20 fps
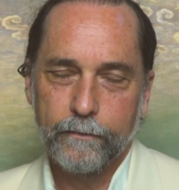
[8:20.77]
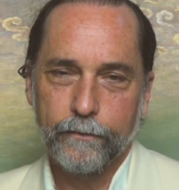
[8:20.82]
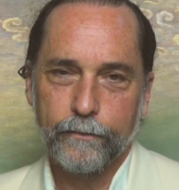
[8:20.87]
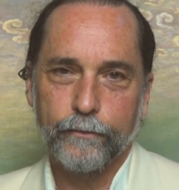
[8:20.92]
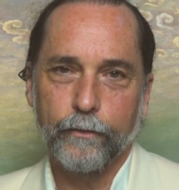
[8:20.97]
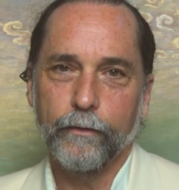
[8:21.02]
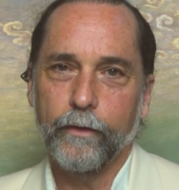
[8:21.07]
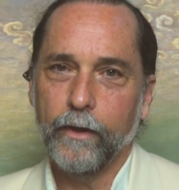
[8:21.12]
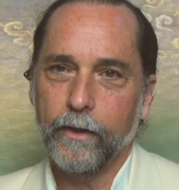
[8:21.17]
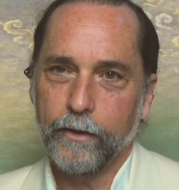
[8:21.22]

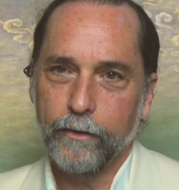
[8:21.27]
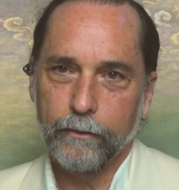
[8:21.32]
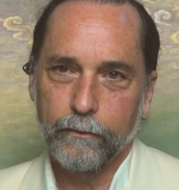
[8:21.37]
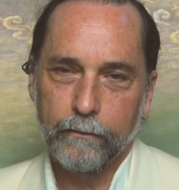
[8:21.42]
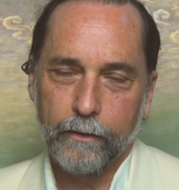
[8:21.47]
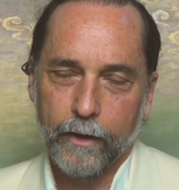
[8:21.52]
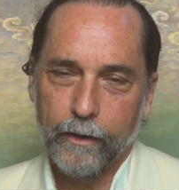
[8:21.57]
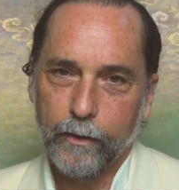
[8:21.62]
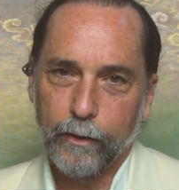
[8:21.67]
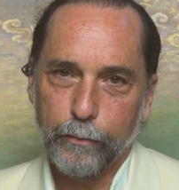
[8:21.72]
So thank you.
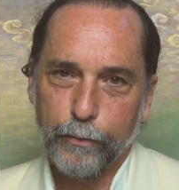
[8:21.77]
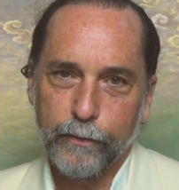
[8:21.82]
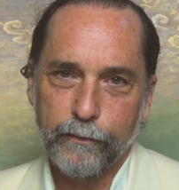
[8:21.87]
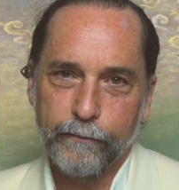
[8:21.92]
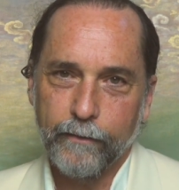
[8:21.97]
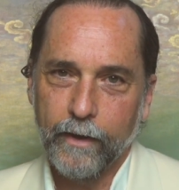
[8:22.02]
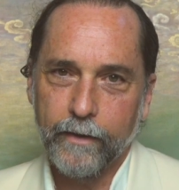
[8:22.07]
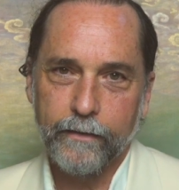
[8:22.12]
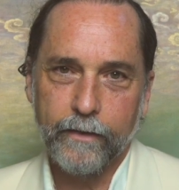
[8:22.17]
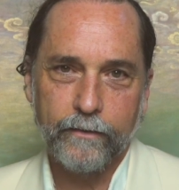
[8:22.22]
I hope you
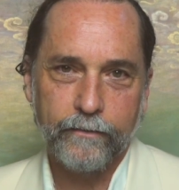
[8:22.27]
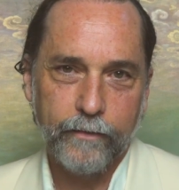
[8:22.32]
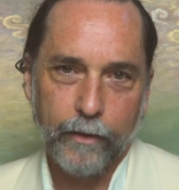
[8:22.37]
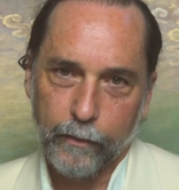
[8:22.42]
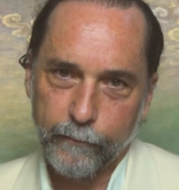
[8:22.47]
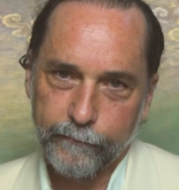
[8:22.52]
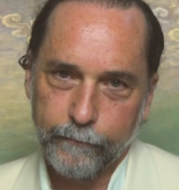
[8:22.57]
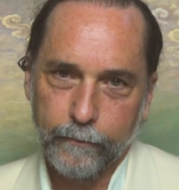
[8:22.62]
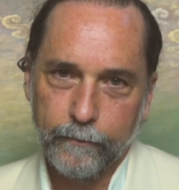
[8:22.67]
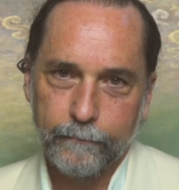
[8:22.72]
find this
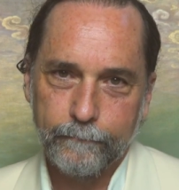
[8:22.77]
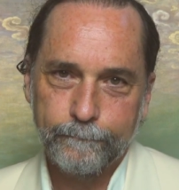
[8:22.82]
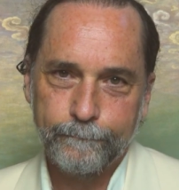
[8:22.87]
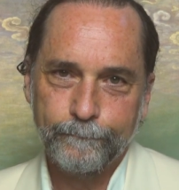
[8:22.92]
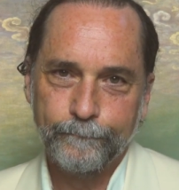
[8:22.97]
helpful.